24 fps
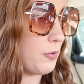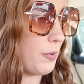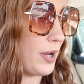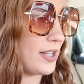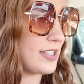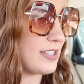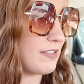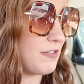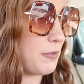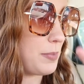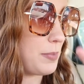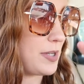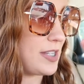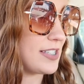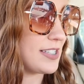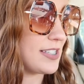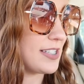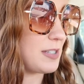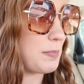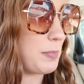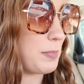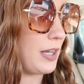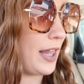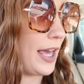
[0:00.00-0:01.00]
the rest of the
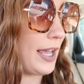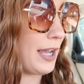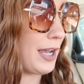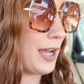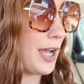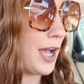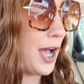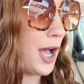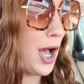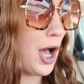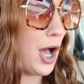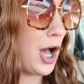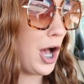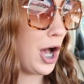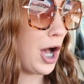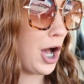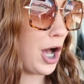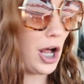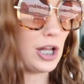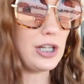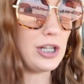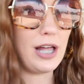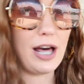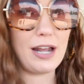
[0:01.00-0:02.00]
pieces, but like
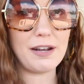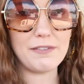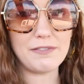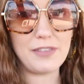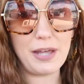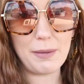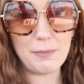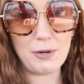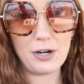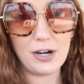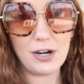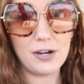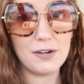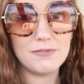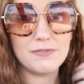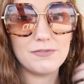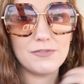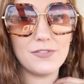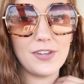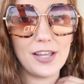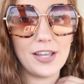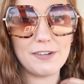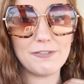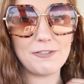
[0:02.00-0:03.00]
a lot of them are
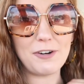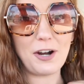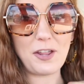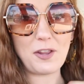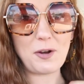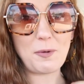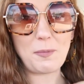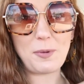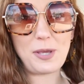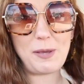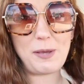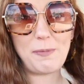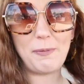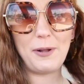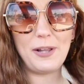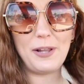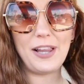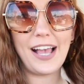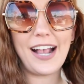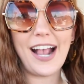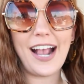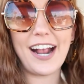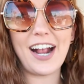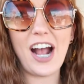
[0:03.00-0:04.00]
like for other people.
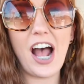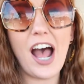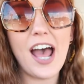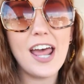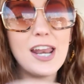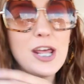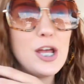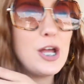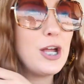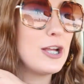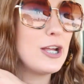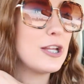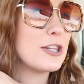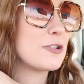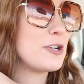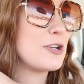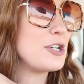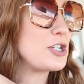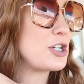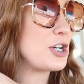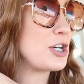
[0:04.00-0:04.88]
Like, I got 3